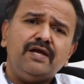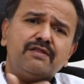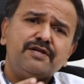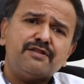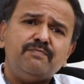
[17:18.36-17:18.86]

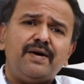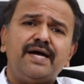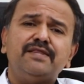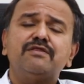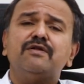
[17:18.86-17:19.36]
sitz
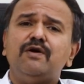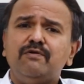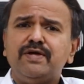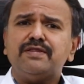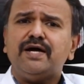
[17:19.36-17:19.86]
bath is
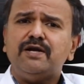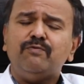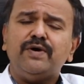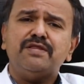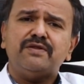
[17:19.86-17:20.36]
always
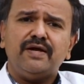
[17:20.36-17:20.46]
advised